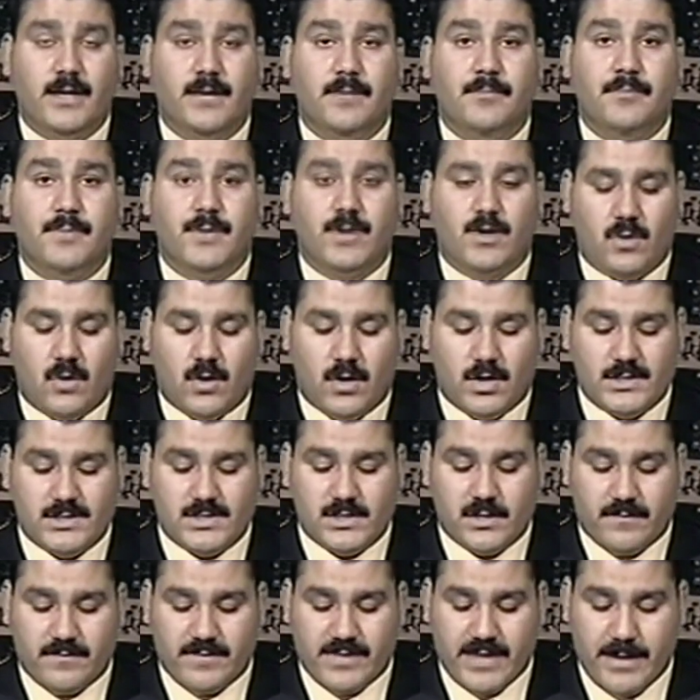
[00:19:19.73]
because
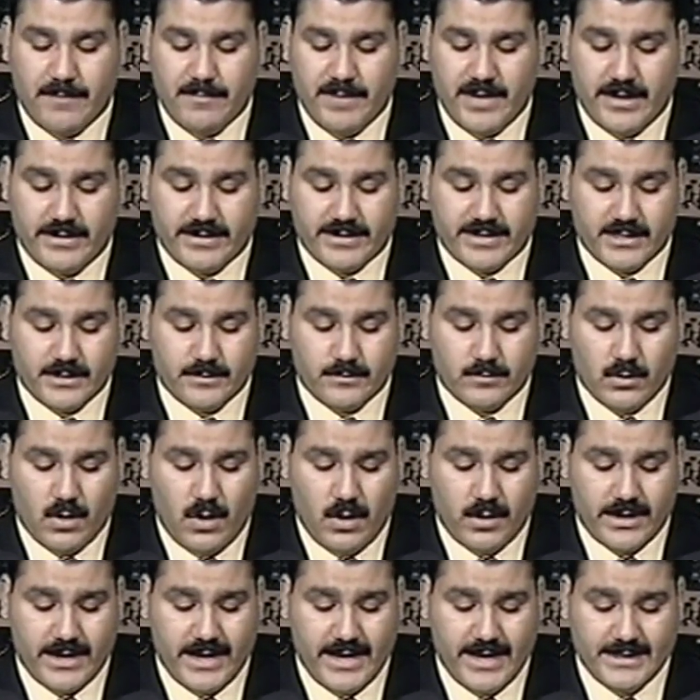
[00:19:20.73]
of the American
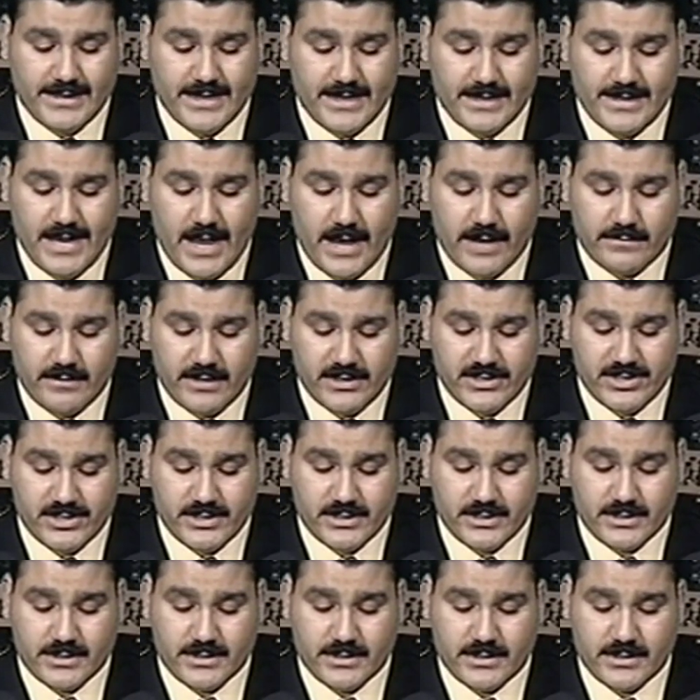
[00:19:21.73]
blockade and aggression.